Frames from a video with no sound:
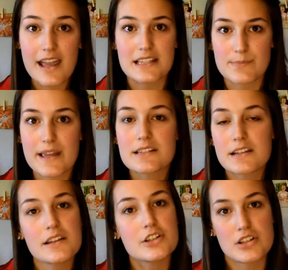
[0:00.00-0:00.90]
It's
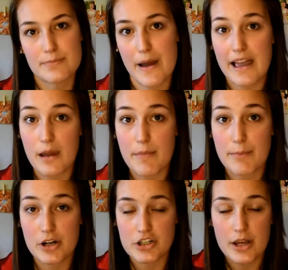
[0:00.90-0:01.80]
basically just buying a
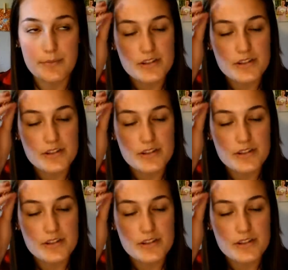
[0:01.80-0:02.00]
membership.